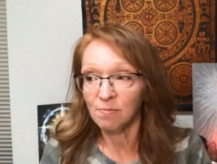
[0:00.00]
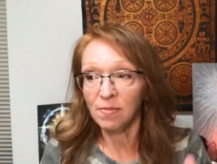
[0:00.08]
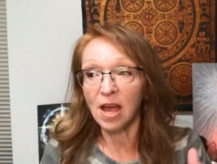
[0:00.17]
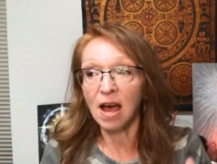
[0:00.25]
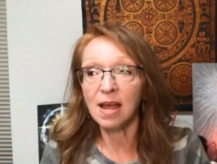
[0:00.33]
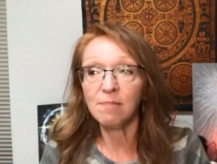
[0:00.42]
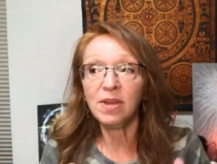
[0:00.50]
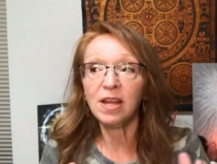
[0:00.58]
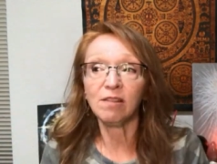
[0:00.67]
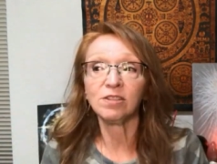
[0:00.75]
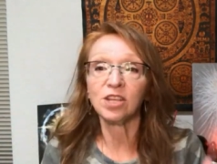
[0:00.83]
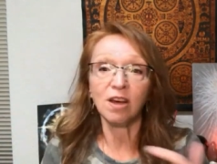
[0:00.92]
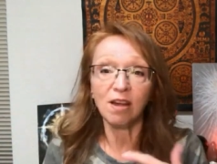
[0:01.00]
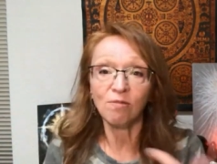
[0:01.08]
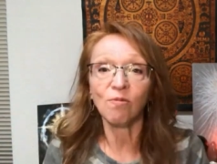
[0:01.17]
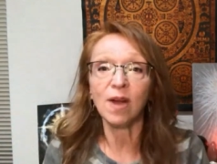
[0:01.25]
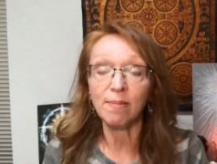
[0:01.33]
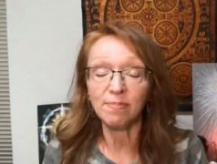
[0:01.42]
I am here to
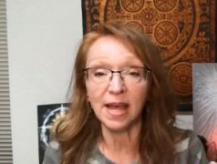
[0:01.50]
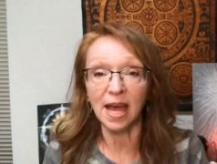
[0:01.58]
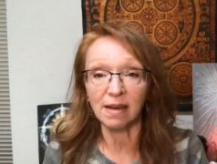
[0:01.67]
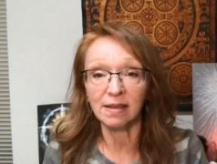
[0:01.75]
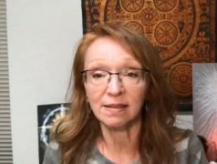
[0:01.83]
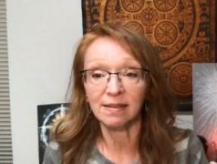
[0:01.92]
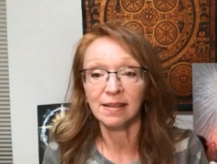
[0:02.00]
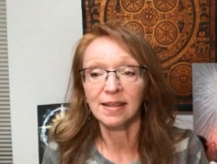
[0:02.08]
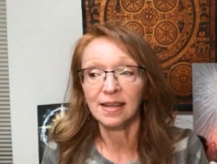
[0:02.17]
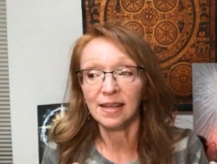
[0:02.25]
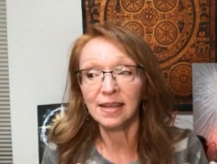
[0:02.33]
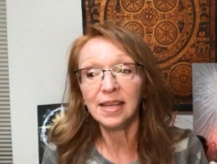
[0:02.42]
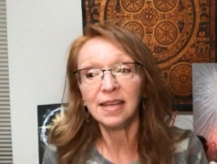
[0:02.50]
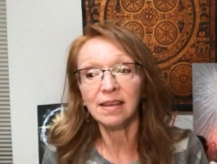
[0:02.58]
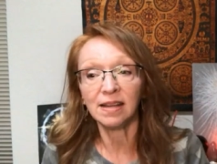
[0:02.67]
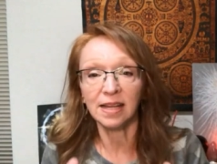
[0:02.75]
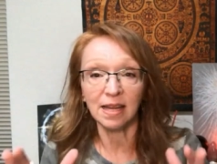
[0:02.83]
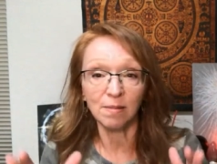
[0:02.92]
unwrap that and
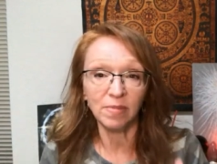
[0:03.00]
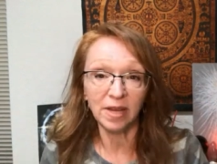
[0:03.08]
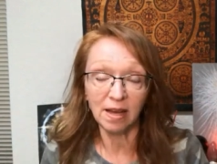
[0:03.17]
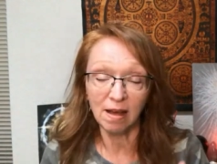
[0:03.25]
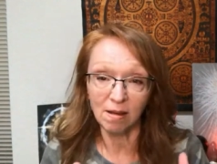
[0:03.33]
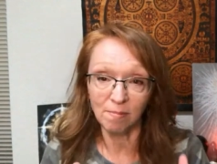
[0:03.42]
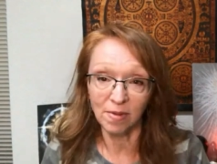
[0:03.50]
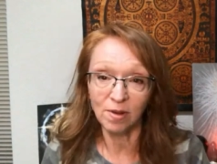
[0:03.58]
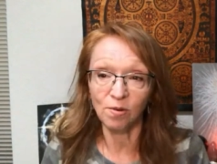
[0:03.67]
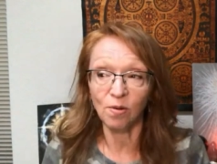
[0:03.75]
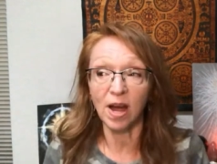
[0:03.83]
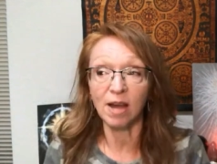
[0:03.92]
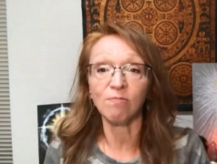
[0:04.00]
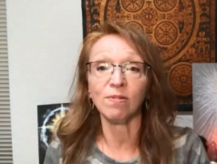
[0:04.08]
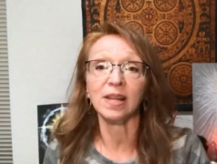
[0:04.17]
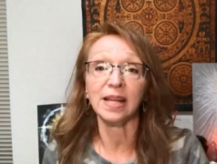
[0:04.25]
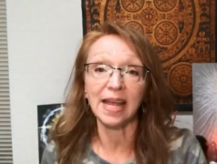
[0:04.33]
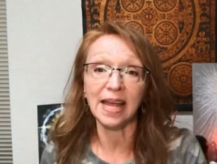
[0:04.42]
heal it and become who I
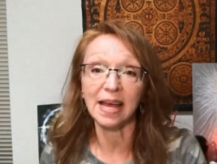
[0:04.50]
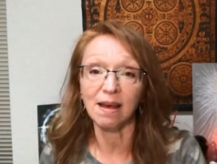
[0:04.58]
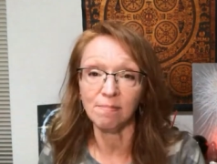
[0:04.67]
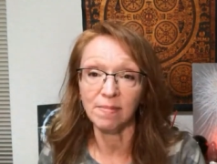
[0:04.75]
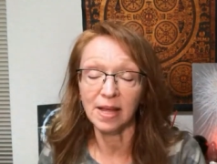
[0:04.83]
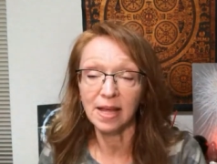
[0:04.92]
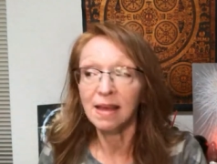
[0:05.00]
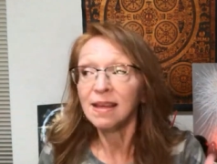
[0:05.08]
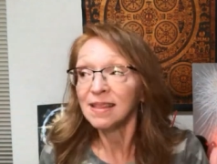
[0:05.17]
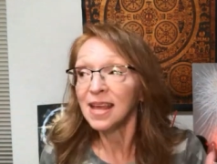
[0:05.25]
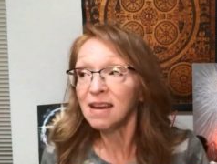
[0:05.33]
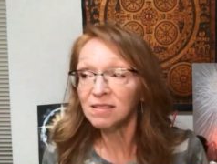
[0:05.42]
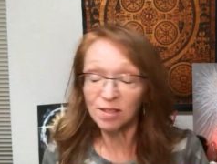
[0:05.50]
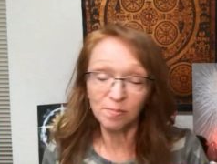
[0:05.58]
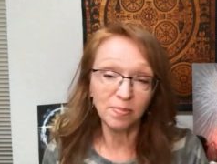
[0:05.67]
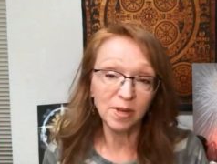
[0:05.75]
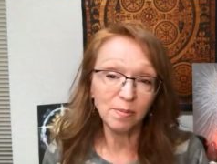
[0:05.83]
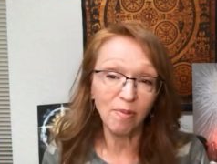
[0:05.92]
really am. That is a
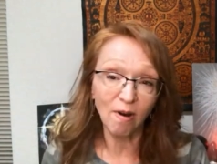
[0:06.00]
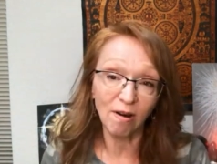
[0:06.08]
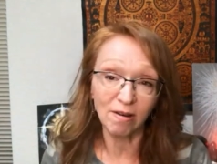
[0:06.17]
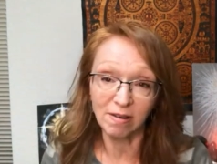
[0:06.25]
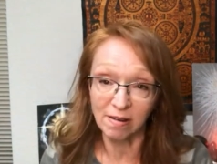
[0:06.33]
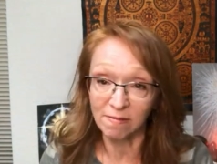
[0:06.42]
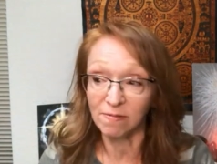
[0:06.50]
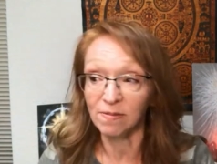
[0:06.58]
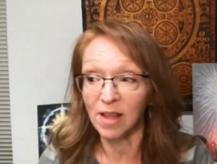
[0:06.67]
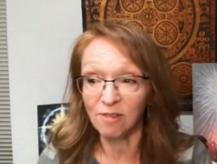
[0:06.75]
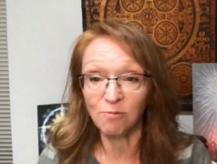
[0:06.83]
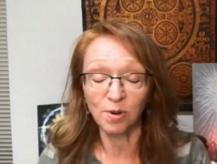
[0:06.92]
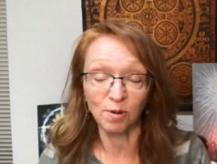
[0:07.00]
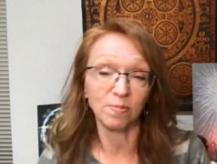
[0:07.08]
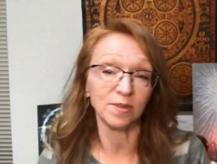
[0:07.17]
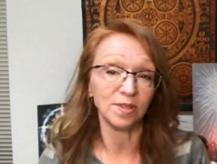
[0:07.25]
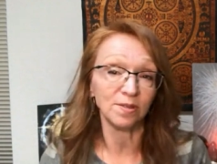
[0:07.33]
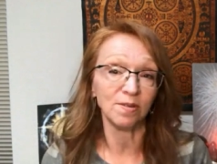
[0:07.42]
big part of life
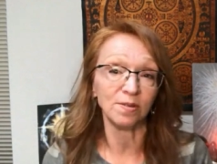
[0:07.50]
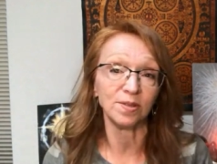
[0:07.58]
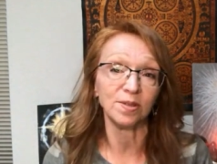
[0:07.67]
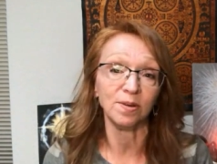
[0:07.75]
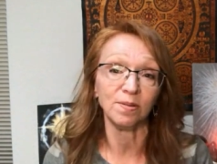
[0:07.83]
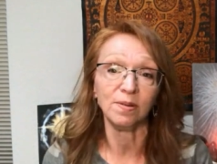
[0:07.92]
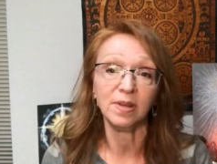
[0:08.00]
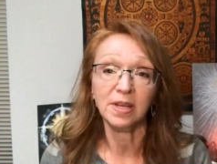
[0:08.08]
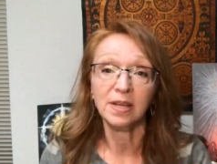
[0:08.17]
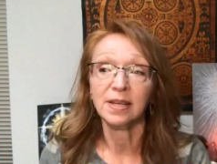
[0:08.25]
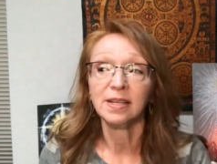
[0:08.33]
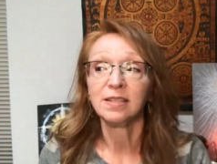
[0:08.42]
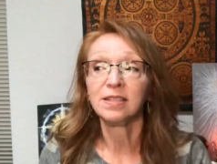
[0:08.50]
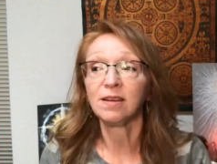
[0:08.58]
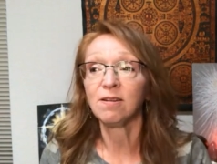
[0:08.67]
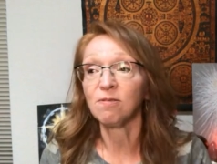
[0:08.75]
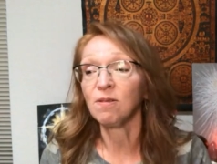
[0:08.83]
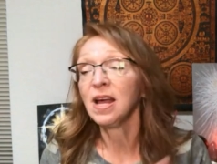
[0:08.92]
purpose also.
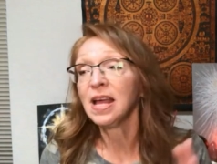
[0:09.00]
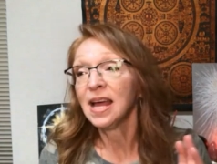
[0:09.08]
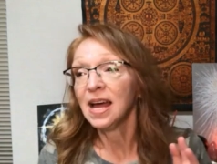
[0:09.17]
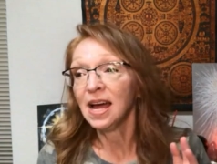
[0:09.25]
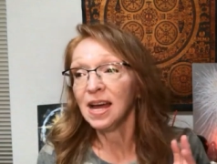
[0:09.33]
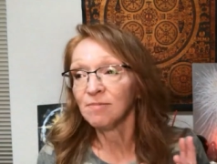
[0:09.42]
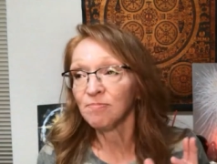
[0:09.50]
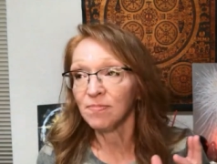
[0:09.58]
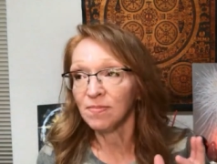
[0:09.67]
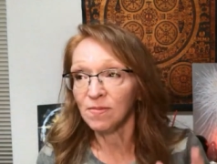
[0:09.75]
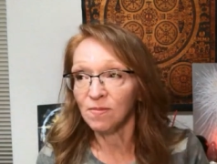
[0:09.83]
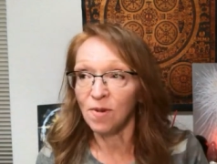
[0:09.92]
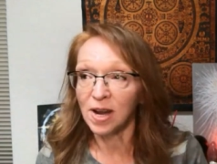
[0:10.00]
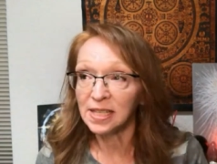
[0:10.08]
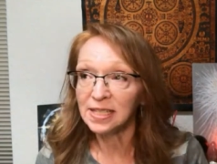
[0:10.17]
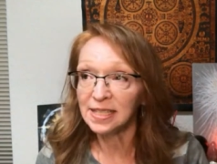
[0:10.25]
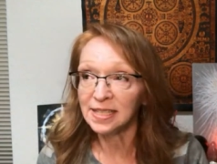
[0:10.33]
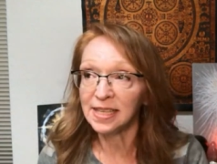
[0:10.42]
So
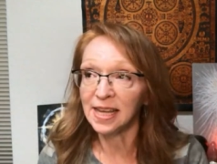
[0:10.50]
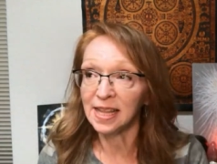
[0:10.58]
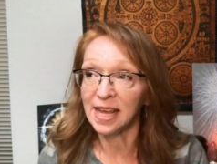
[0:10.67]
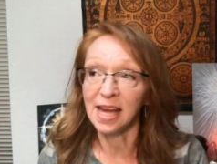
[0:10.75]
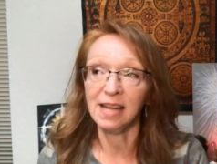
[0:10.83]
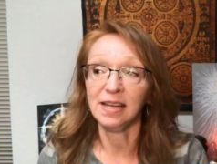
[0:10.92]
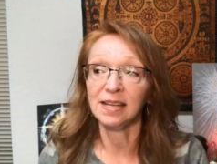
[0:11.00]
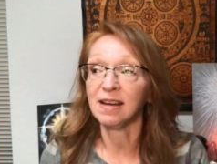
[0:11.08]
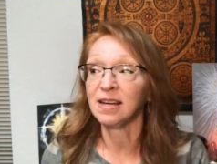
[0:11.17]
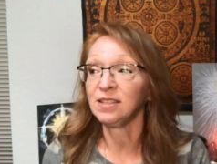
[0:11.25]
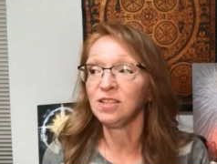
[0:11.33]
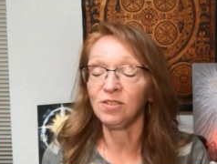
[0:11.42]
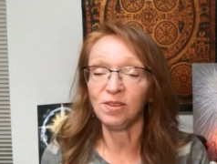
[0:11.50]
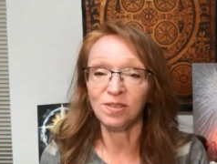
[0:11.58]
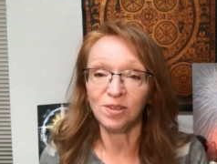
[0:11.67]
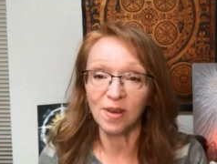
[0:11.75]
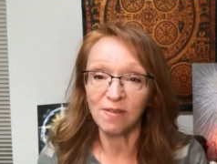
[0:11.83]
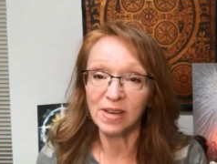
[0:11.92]
wanted to say that. Do
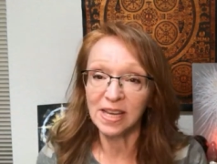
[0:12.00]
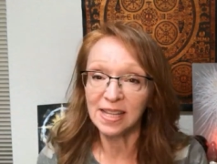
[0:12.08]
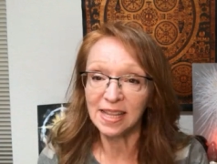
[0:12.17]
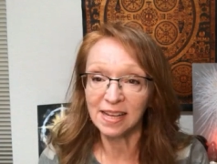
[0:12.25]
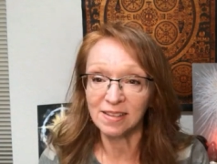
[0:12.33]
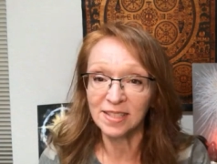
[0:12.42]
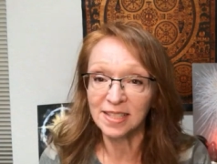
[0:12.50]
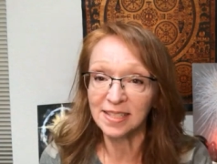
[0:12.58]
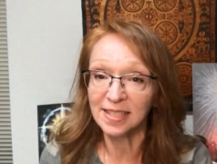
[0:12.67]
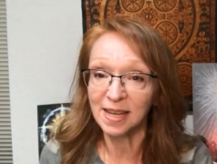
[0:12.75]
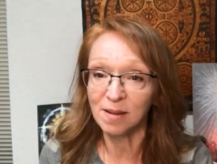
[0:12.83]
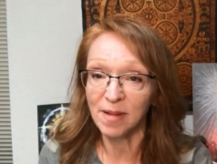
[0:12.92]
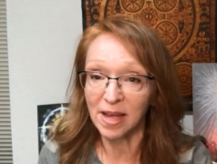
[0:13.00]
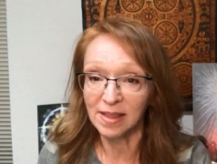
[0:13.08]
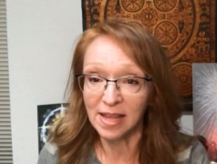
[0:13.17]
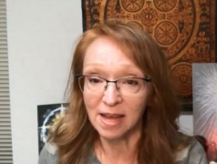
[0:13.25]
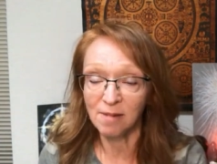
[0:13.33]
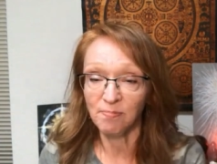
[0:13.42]
you have anything else to say about
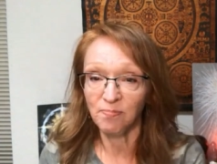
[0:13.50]
that?